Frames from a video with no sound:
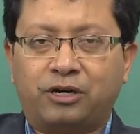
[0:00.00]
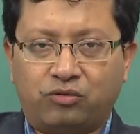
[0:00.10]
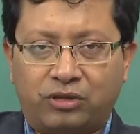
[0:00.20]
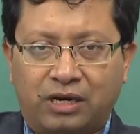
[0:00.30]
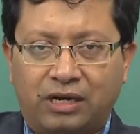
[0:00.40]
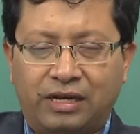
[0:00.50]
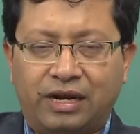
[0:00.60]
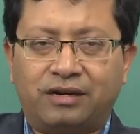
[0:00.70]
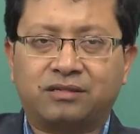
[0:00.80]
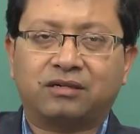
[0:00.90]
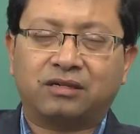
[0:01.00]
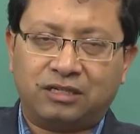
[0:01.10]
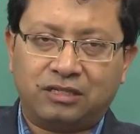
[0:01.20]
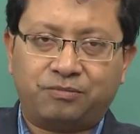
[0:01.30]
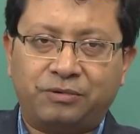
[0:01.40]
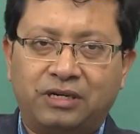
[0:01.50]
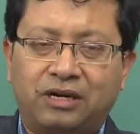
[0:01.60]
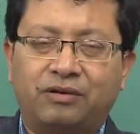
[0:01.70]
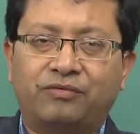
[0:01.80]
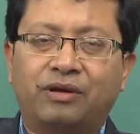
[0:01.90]
to Delhi at a certain speed
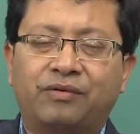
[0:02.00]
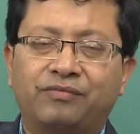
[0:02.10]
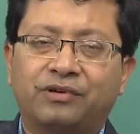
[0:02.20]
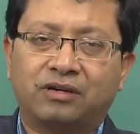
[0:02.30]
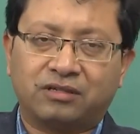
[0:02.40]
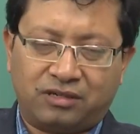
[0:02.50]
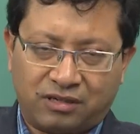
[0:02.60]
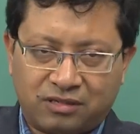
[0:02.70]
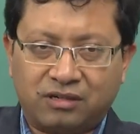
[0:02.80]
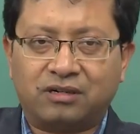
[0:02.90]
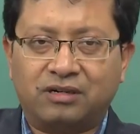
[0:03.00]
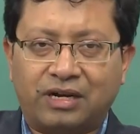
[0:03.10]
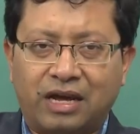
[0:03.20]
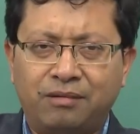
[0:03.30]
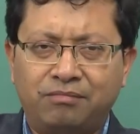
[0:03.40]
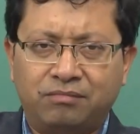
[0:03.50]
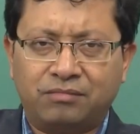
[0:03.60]
and considering a certain time,